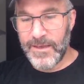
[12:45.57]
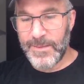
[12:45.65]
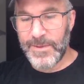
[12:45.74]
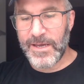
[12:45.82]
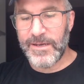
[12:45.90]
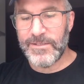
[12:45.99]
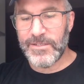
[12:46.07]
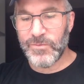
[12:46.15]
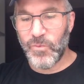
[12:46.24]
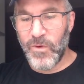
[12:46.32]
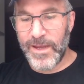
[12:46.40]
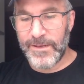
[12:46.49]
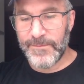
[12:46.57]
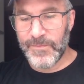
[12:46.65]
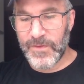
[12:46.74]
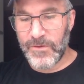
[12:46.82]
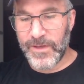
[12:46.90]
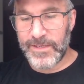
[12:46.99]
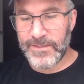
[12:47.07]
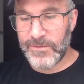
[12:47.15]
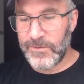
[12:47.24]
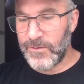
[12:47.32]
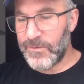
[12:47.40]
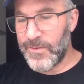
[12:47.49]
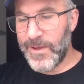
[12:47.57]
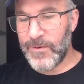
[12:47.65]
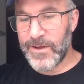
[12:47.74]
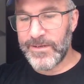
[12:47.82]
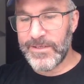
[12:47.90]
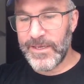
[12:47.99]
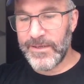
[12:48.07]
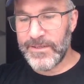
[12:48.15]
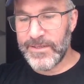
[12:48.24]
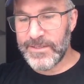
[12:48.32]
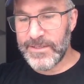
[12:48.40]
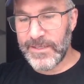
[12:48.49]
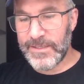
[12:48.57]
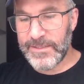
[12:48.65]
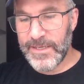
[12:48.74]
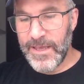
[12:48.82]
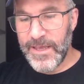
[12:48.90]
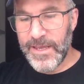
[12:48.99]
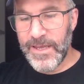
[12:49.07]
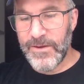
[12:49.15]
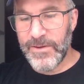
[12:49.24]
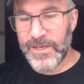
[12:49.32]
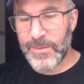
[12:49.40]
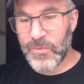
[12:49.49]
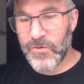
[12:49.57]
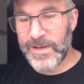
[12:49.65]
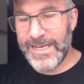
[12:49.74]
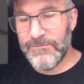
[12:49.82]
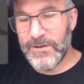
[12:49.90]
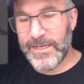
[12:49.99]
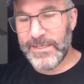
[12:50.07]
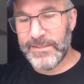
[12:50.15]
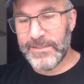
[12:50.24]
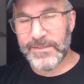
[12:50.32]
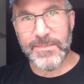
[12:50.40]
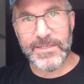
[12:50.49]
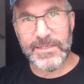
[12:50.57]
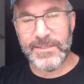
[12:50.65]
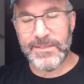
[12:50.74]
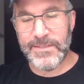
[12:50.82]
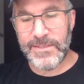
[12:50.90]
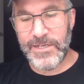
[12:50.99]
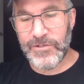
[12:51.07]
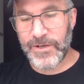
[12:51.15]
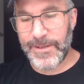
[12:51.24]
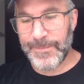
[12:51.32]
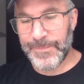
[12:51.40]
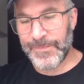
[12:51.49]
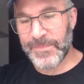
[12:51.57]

I'm kind of just wait. Okay, so we're at the Sellies. Here we got a pre-release Misty Seadra.